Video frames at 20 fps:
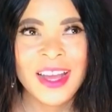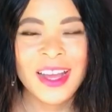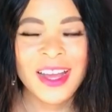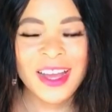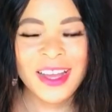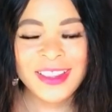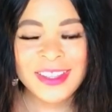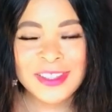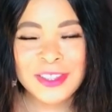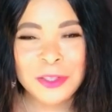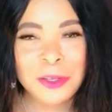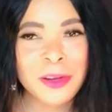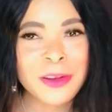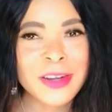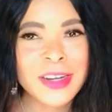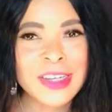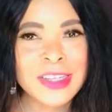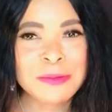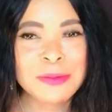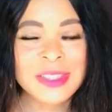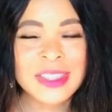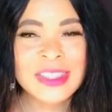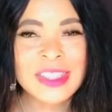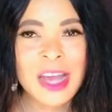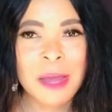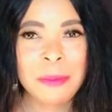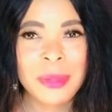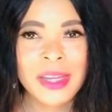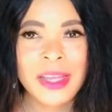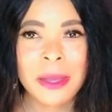The solar eclipse that's
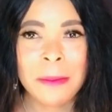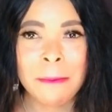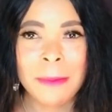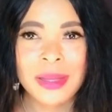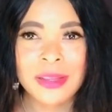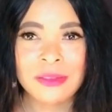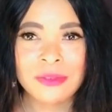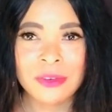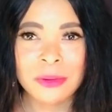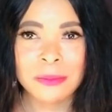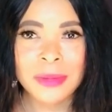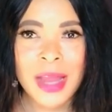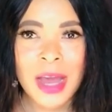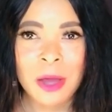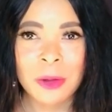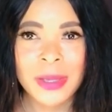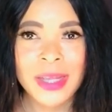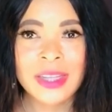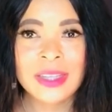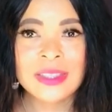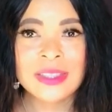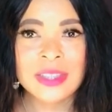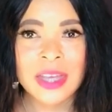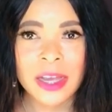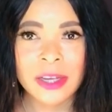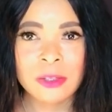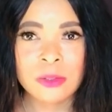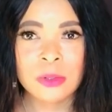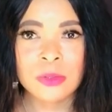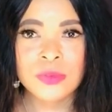happening a month from now in the
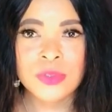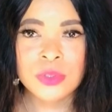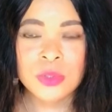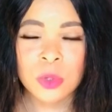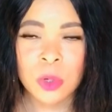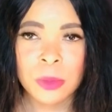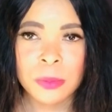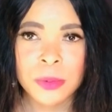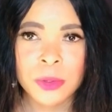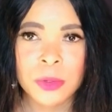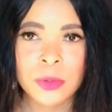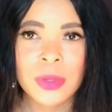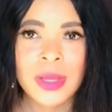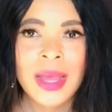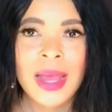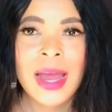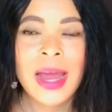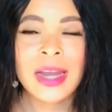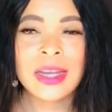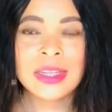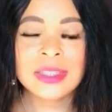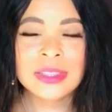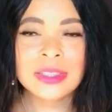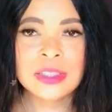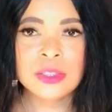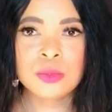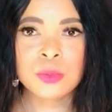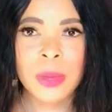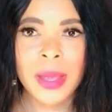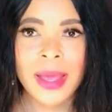sign of Scorpio. And this
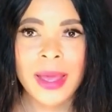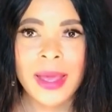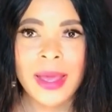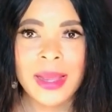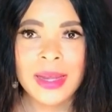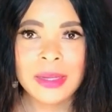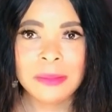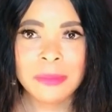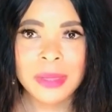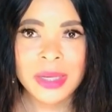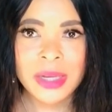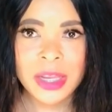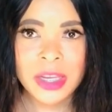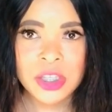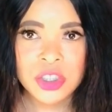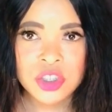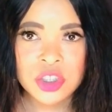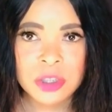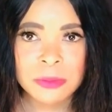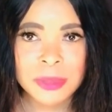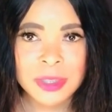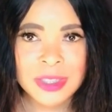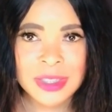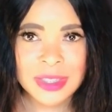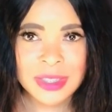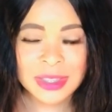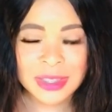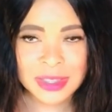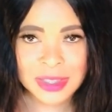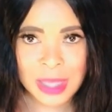is where elimination, because
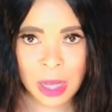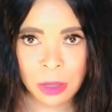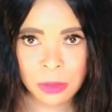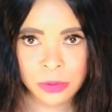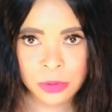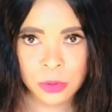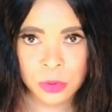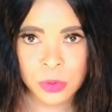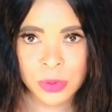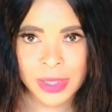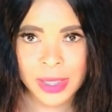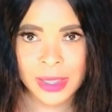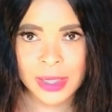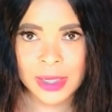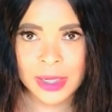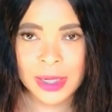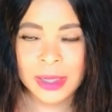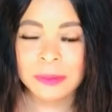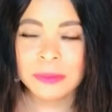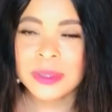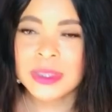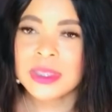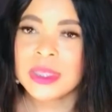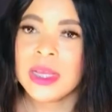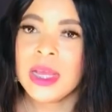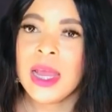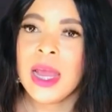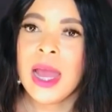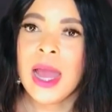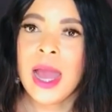it's a South Node eclipse,
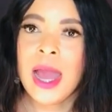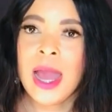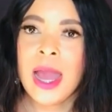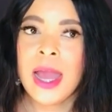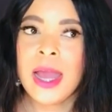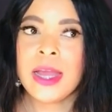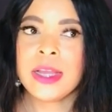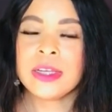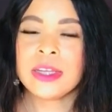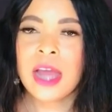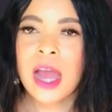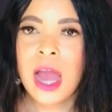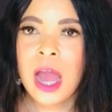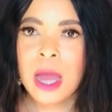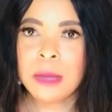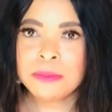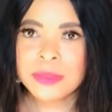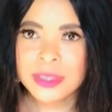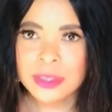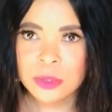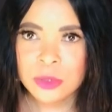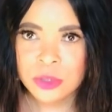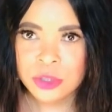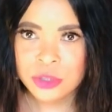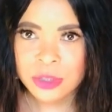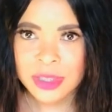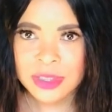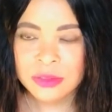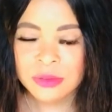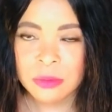and absolute
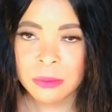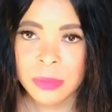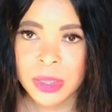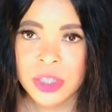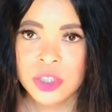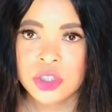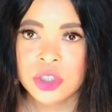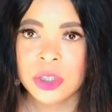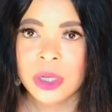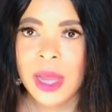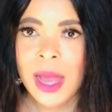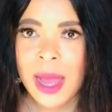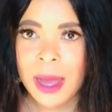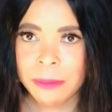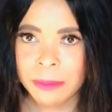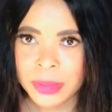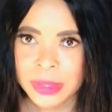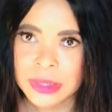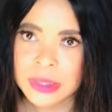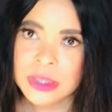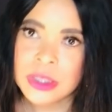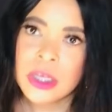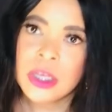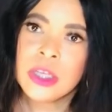transformation happens.